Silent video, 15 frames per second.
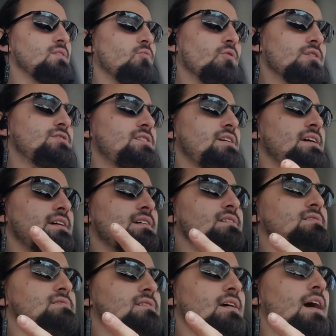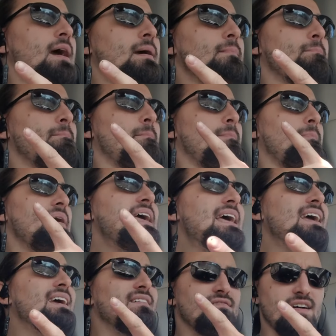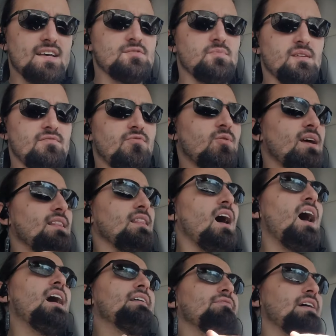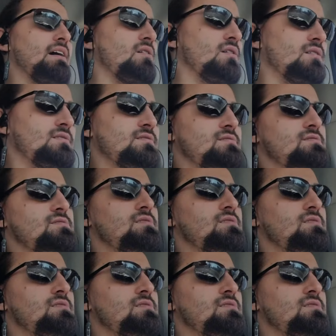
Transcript: which is a big investment for a lot of characters.